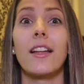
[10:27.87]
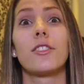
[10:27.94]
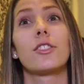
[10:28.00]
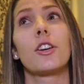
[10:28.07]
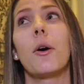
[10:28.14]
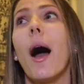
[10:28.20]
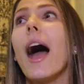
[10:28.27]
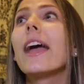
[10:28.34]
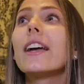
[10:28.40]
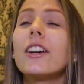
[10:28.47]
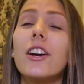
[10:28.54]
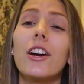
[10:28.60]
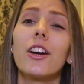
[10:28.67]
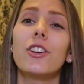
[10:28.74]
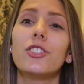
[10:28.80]
So I
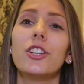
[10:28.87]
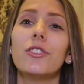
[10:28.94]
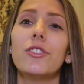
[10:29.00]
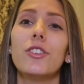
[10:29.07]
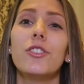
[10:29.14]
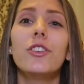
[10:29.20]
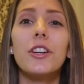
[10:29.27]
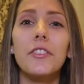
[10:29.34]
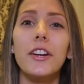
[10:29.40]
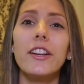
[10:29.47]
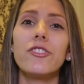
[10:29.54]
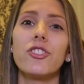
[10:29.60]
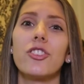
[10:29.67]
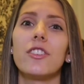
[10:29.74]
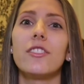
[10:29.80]
encourage you to do your
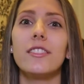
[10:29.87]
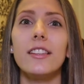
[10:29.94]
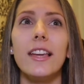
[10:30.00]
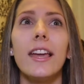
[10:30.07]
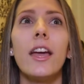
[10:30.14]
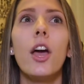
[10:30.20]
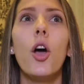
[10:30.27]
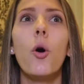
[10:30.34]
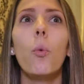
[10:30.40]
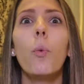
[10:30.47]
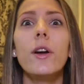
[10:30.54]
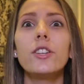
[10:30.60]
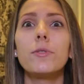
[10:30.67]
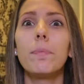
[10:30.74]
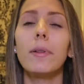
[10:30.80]
research and see
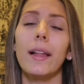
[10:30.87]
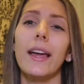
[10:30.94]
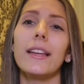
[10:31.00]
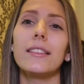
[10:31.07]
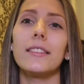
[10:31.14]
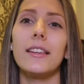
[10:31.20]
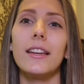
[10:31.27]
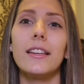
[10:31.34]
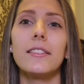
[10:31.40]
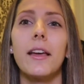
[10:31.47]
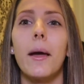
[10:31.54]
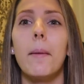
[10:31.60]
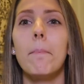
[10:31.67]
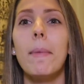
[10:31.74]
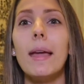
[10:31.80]
which places
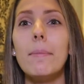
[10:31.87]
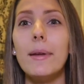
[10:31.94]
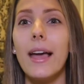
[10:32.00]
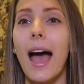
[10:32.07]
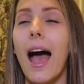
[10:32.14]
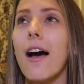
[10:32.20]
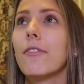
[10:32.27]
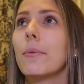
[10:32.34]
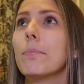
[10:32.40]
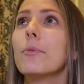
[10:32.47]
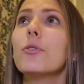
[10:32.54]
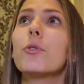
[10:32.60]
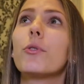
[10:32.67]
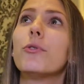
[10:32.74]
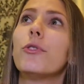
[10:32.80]
maybe have a
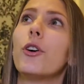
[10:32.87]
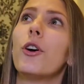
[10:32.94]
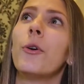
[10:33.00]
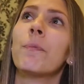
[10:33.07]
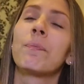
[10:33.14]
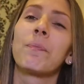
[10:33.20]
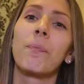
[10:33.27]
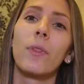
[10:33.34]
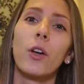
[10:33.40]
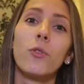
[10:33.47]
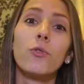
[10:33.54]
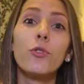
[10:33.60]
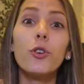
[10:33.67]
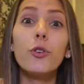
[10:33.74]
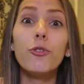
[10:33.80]
beautiful
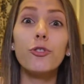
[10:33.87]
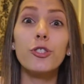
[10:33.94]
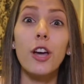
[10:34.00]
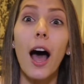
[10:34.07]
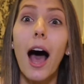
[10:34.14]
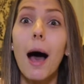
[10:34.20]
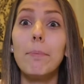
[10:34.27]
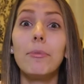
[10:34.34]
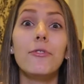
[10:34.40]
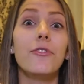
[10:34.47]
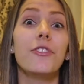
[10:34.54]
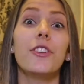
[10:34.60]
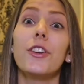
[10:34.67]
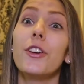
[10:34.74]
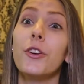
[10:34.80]
rooftop
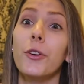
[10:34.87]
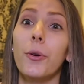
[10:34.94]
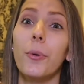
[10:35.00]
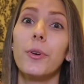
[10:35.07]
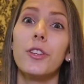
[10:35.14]
view.